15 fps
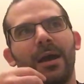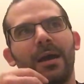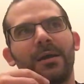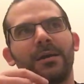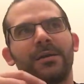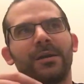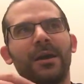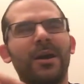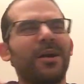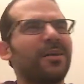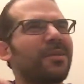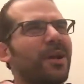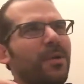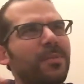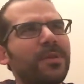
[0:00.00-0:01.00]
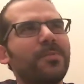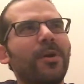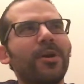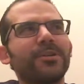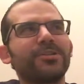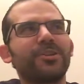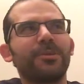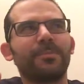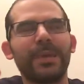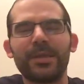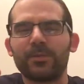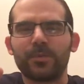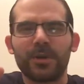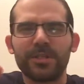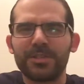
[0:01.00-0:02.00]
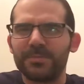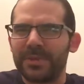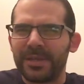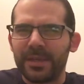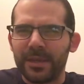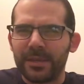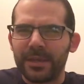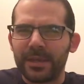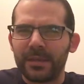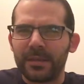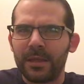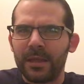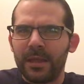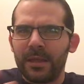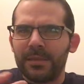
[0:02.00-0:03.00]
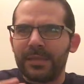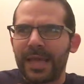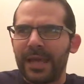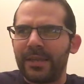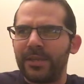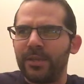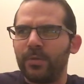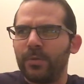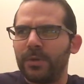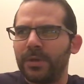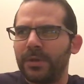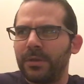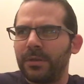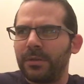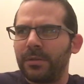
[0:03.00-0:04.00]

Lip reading: A couple of parts are a bit rushed, but nothing that you would